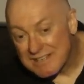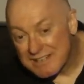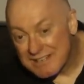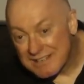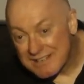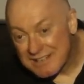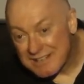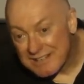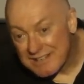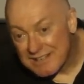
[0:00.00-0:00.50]

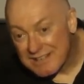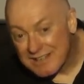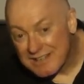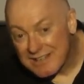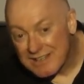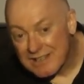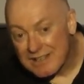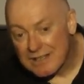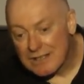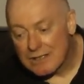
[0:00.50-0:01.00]
to
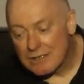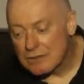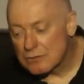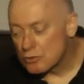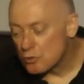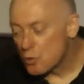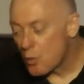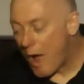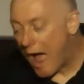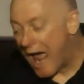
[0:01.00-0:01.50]
release
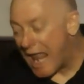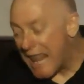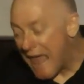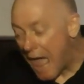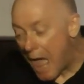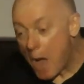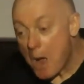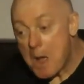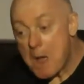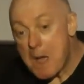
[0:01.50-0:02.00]
Benjamin
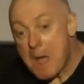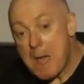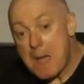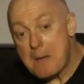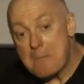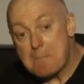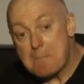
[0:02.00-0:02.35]
to them?